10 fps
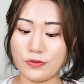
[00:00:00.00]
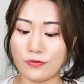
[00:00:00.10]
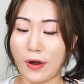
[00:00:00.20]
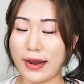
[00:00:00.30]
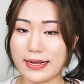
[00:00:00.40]

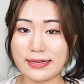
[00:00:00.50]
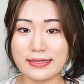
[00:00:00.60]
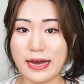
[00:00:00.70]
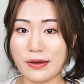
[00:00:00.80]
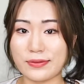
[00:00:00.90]
writing
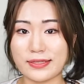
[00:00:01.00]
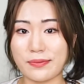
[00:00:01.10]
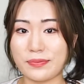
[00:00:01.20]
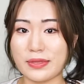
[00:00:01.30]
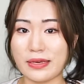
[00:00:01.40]
down
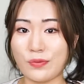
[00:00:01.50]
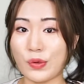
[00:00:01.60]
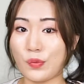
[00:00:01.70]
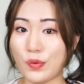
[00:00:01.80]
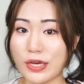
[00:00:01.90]
something
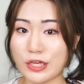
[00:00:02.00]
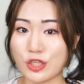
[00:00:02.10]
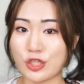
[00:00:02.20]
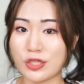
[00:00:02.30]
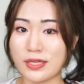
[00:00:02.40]
we
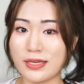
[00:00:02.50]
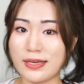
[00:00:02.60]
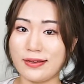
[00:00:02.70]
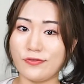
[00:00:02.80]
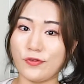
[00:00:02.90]
wish
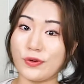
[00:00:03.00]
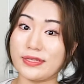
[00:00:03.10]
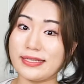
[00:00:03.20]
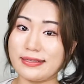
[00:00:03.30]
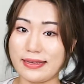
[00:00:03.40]
for
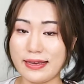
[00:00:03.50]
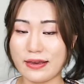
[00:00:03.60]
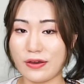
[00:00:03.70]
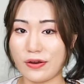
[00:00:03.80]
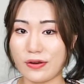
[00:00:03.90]
this
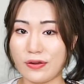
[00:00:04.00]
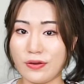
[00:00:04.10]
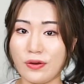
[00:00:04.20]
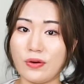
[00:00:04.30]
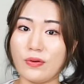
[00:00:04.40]
year,
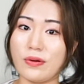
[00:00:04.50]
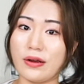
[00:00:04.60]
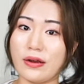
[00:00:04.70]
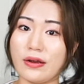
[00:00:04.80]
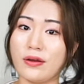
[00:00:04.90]

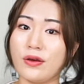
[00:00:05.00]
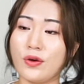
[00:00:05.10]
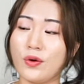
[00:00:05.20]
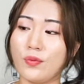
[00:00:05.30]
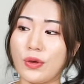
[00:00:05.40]
or
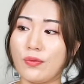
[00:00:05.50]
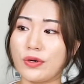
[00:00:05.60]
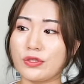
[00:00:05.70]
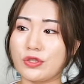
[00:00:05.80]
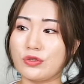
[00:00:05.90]
we
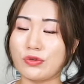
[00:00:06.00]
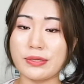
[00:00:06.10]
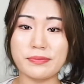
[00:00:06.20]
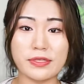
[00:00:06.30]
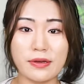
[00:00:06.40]
want to
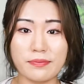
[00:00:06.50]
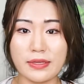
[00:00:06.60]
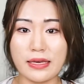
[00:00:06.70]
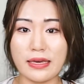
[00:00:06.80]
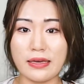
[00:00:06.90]
dream
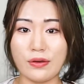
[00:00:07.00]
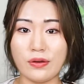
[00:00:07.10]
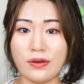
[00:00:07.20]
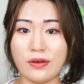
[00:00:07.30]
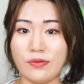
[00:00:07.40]

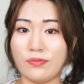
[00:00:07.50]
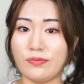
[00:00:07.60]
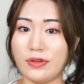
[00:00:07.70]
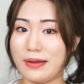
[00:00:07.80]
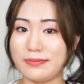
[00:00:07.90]
something,
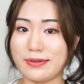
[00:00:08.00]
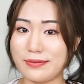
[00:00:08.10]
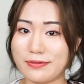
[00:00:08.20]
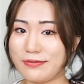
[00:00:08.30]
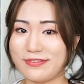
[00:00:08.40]
blah blah
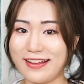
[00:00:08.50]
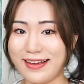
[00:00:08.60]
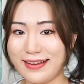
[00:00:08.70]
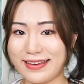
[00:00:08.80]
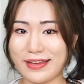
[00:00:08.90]
blah
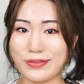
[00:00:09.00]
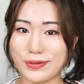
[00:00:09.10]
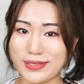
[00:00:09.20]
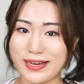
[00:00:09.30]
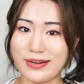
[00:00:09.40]
blah. Yeah,
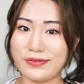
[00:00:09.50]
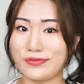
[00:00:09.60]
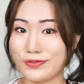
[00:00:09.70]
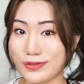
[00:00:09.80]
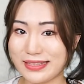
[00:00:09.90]
those kind of
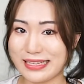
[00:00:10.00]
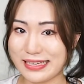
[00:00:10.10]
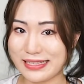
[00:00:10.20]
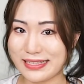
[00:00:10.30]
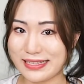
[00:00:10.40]
good
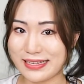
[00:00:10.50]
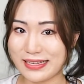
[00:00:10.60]
things